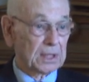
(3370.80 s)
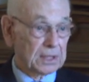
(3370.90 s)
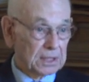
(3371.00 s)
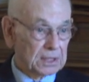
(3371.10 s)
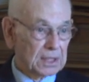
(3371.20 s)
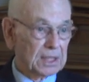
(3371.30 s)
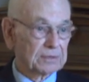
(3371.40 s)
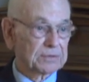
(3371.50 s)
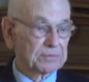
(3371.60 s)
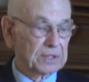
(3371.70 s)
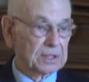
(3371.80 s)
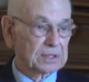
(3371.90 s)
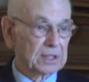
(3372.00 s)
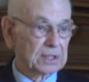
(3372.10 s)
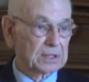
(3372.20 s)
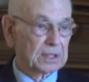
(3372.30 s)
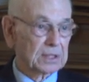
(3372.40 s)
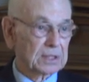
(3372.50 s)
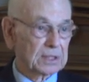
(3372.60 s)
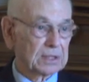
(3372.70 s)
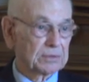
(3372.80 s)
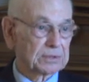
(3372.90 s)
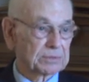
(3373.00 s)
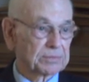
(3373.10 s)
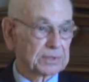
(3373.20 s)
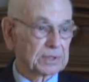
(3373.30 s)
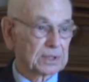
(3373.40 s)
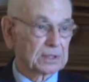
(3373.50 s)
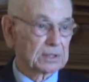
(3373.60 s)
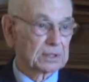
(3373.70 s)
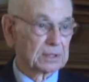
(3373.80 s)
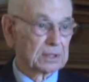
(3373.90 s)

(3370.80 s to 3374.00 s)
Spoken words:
he did have some things like that he was particularly